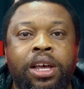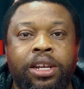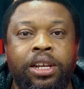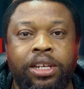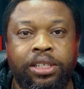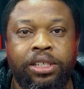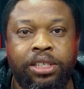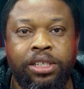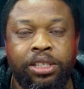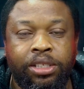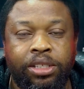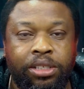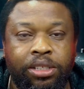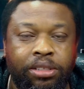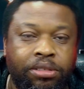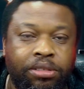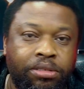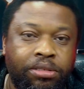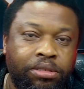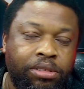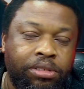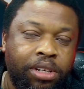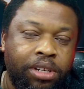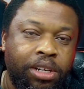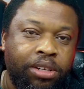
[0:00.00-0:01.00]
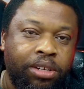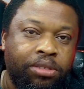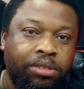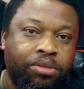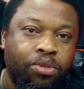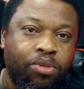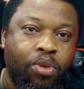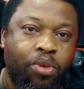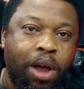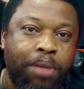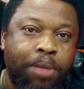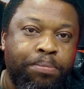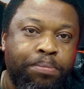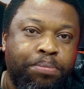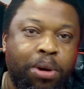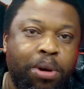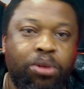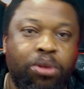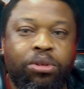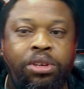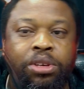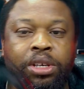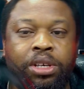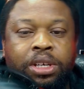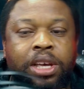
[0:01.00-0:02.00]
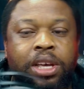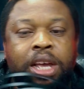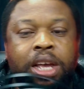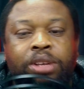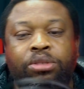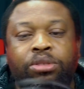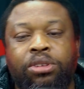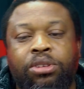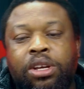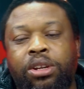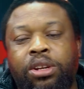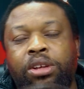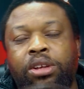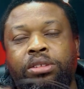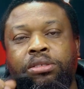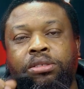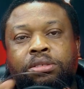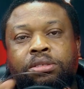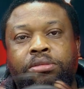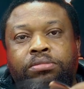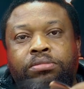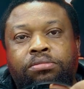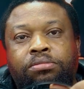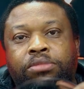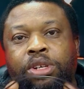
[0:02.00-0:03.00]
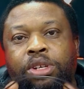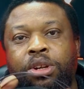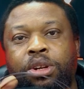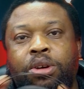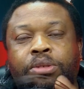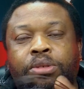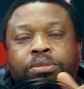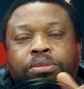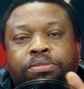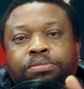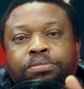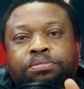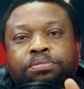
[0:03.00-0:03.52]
This is really quite bulky and you cannot, you know,